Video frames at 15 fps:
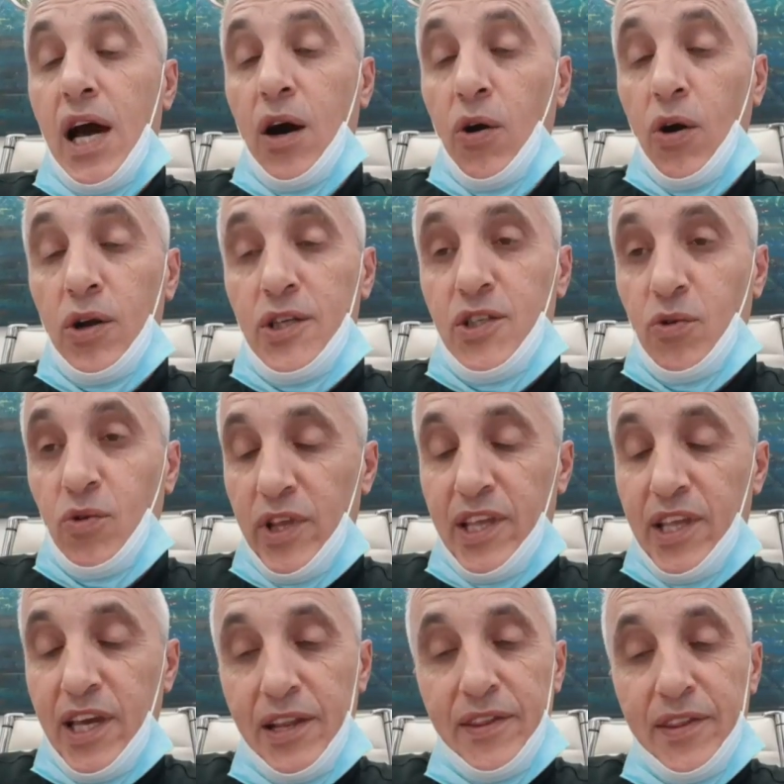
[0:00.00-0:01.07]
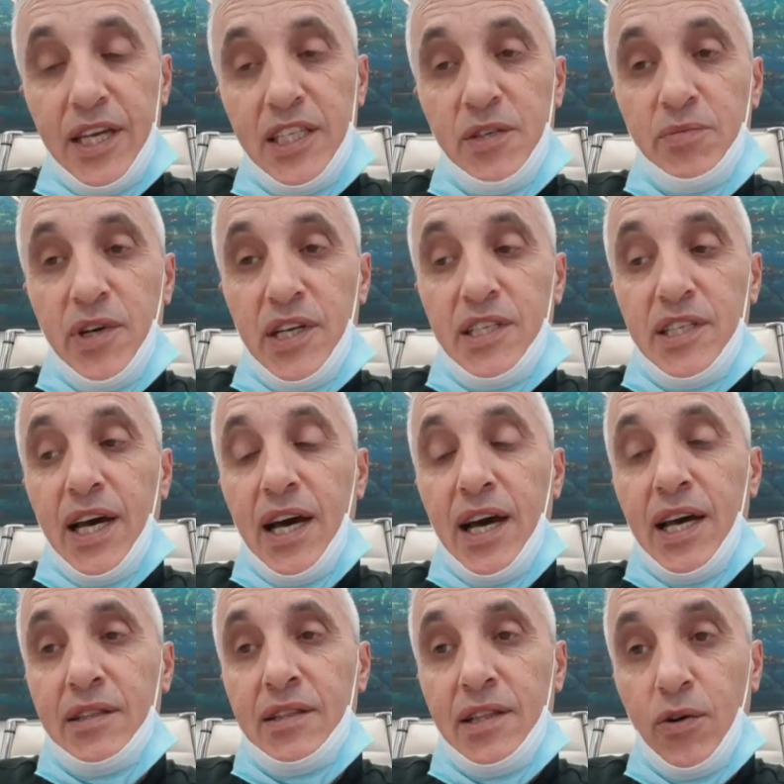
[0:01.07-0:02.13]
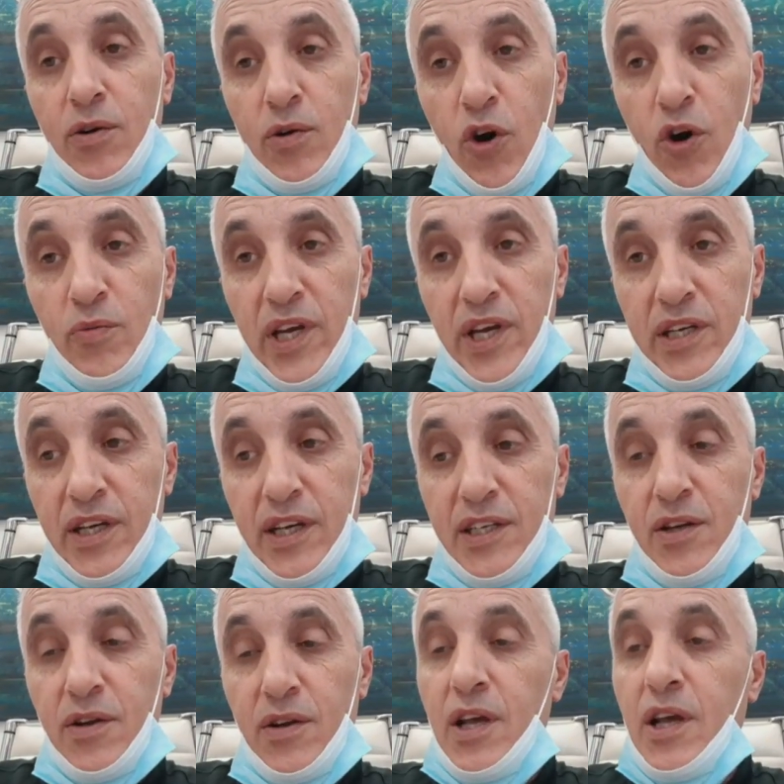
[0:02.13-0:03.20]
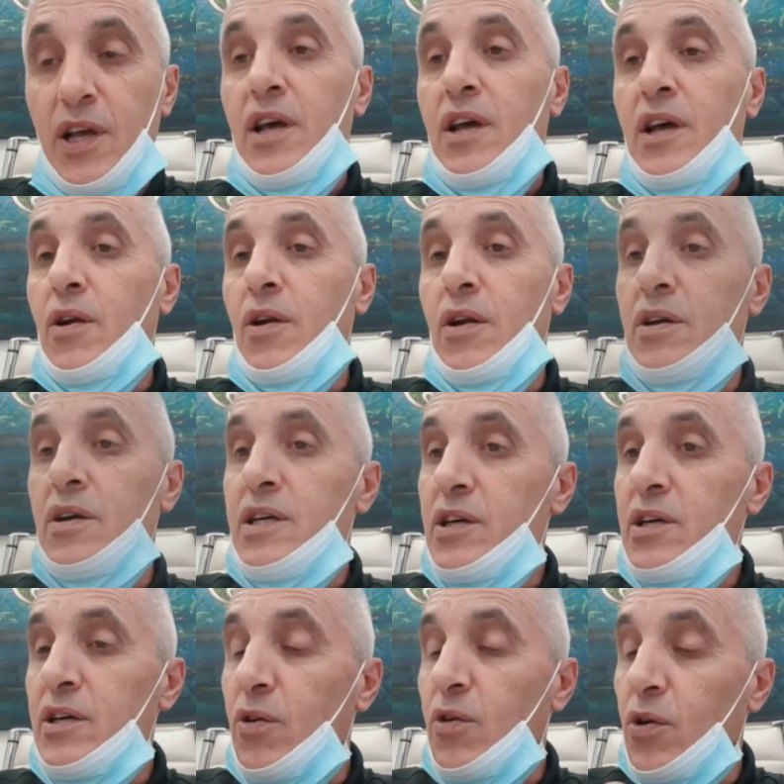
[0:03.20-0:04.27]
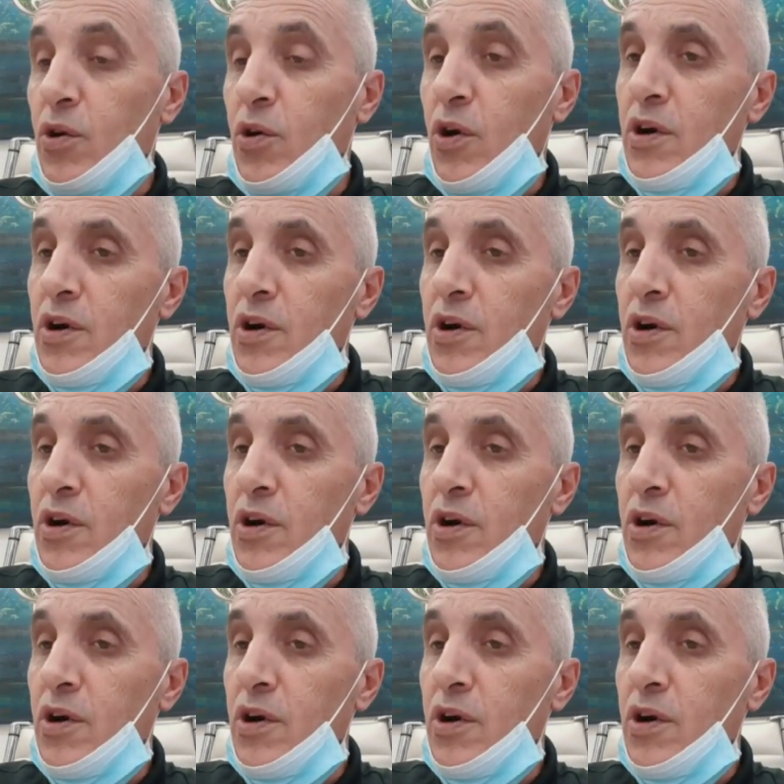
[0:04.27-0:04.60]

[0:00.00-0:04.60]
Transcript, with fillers: also with health experts and lawmakers. Law